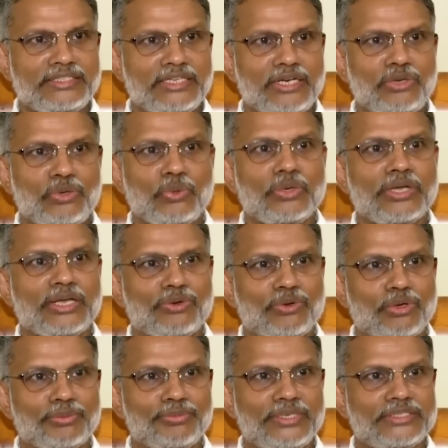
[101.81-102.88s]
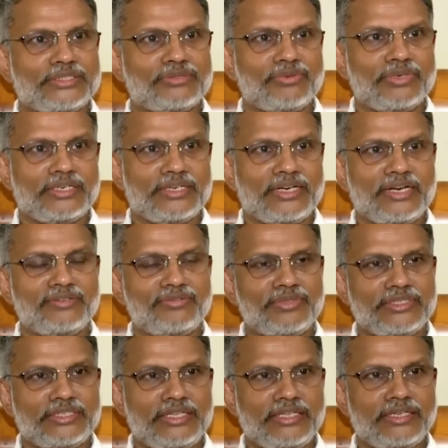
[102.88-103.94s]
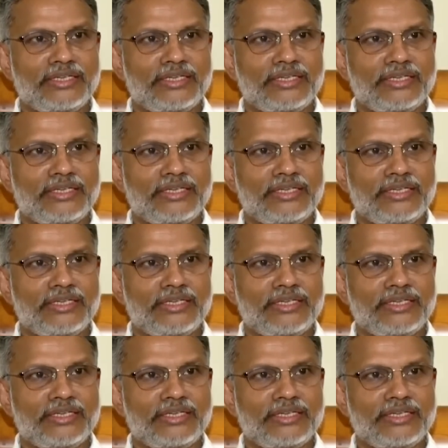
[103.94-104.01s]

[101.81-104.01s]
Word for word: lunar orbits were done with the